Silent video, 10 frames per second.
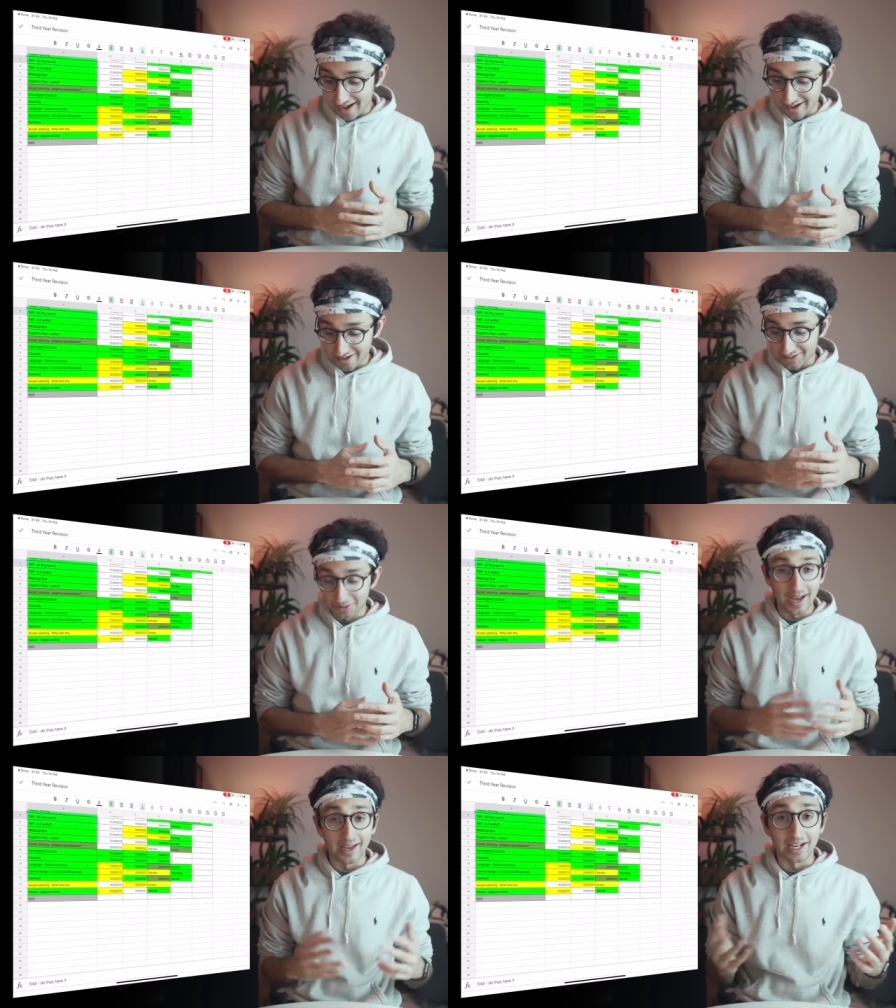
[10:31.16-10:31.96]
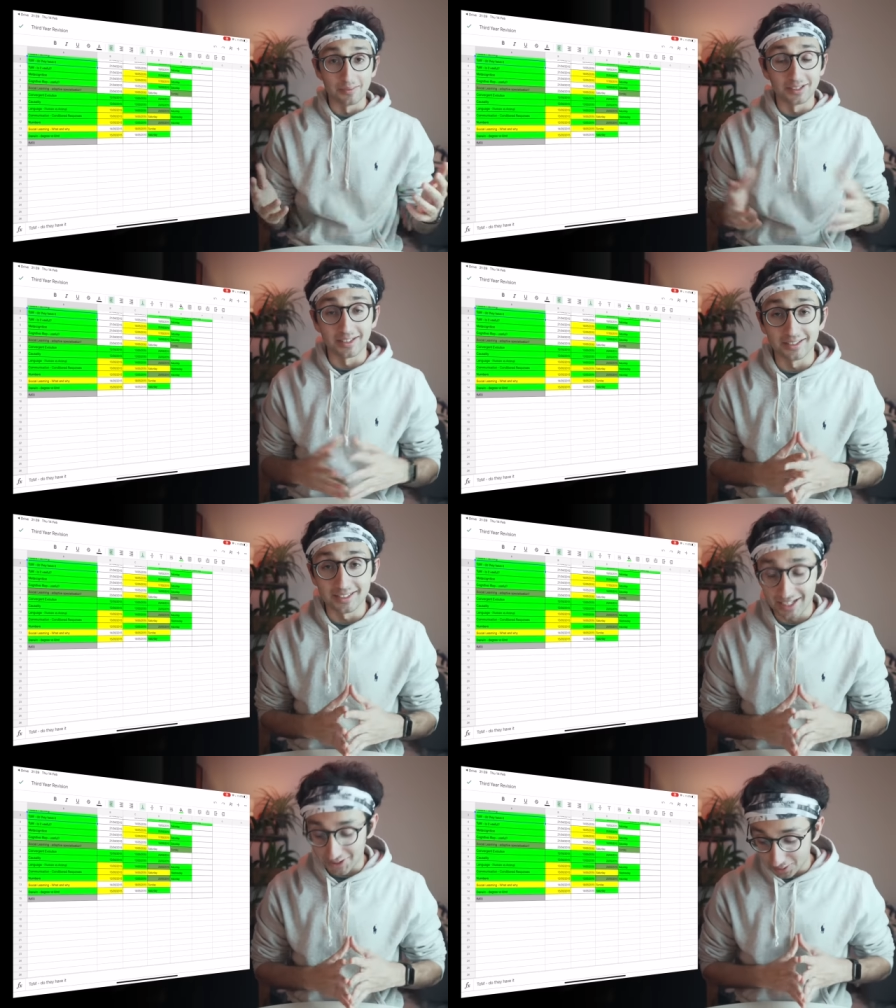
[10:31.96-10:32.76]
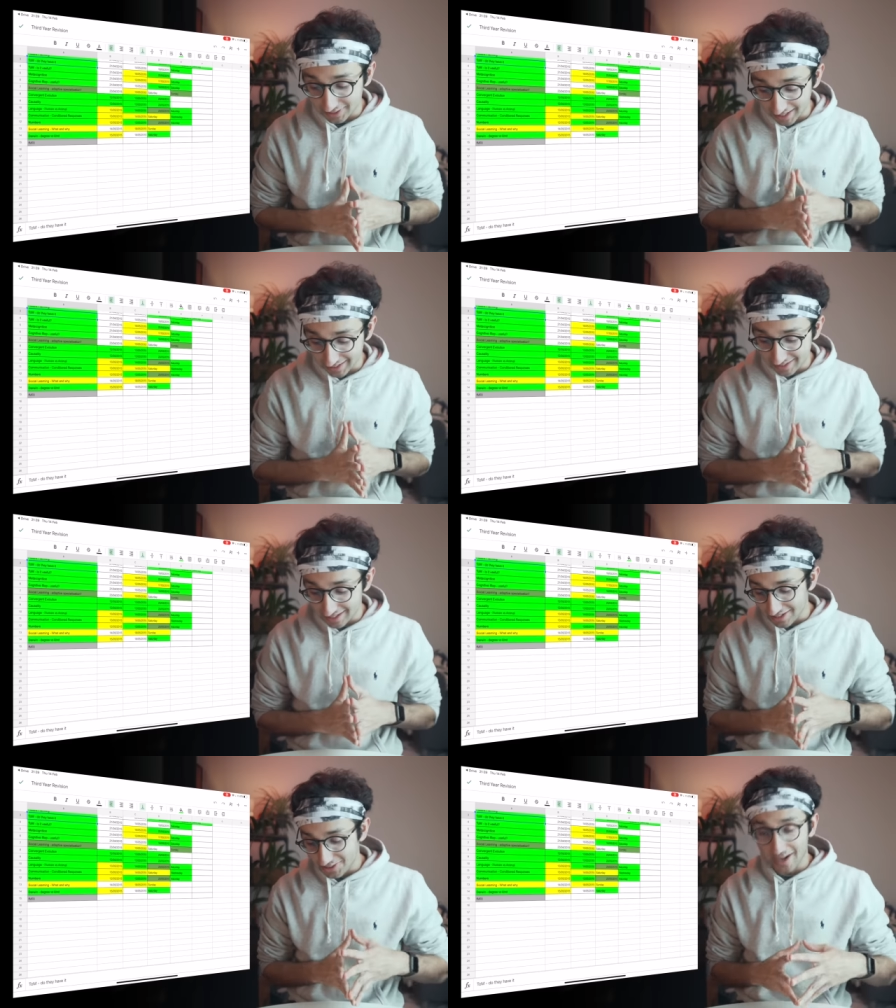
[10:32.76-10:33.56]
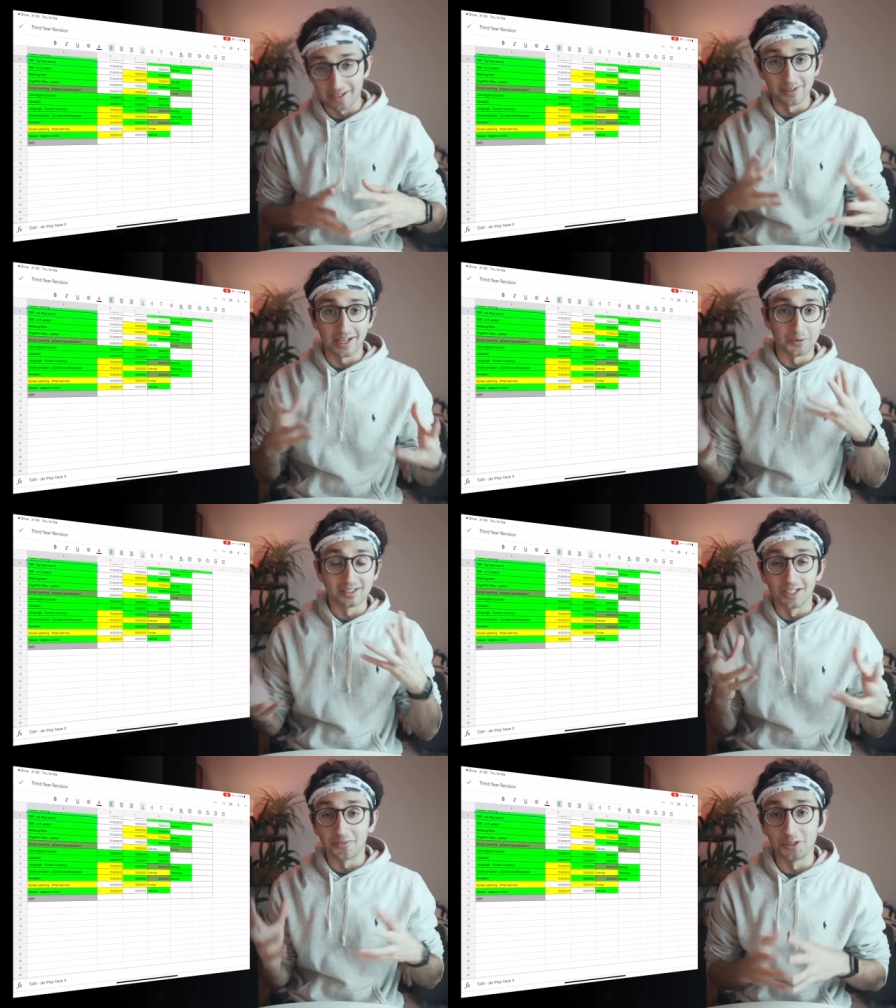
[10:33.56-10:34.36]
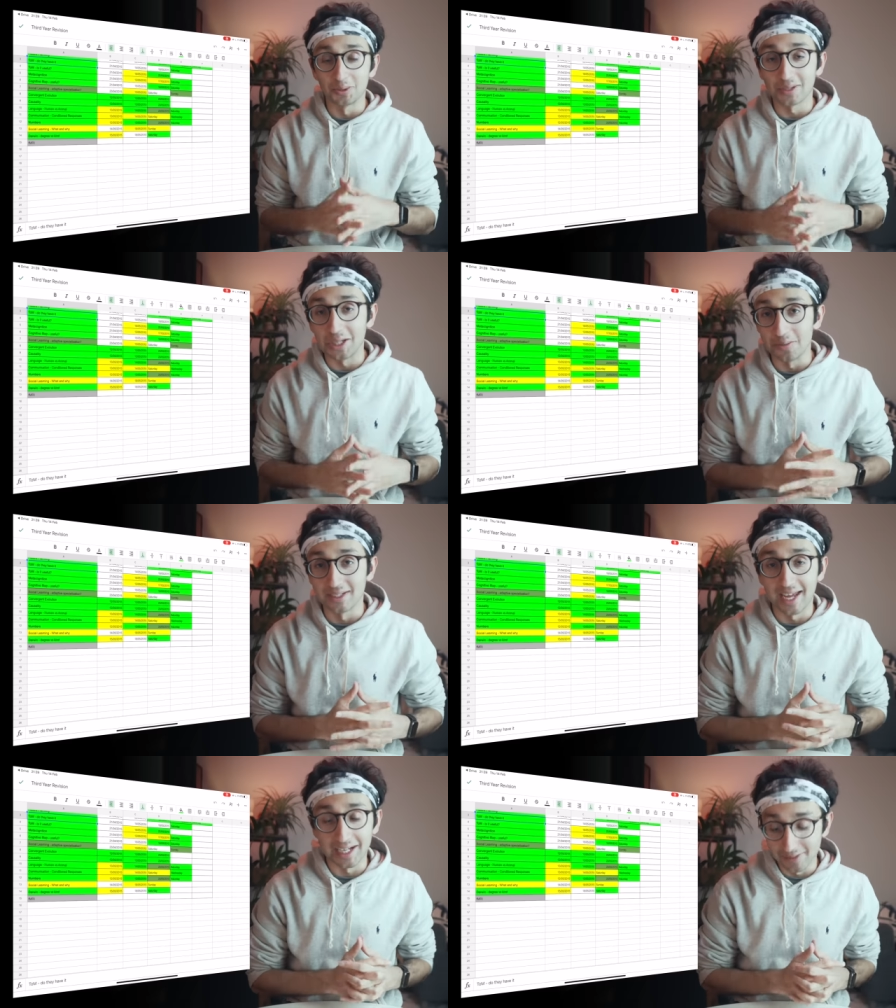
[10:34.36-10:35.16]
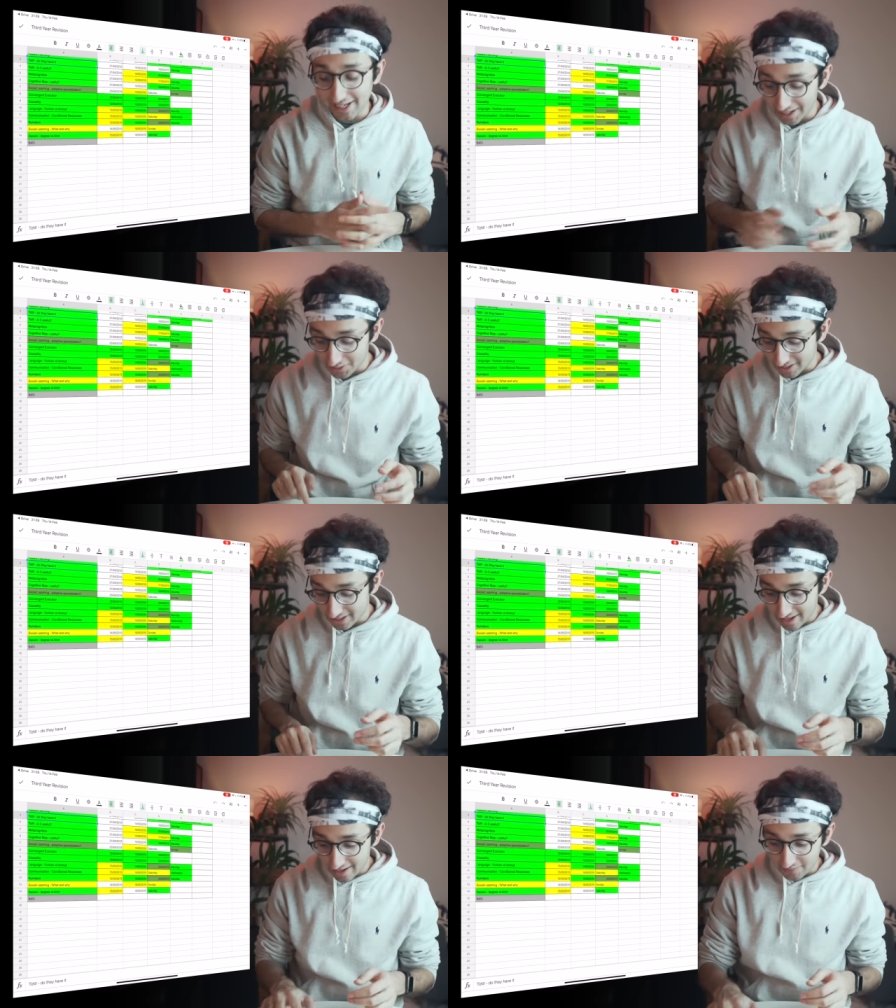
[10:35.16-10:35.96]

Do animals understand causality? What's the difference between human and animal language?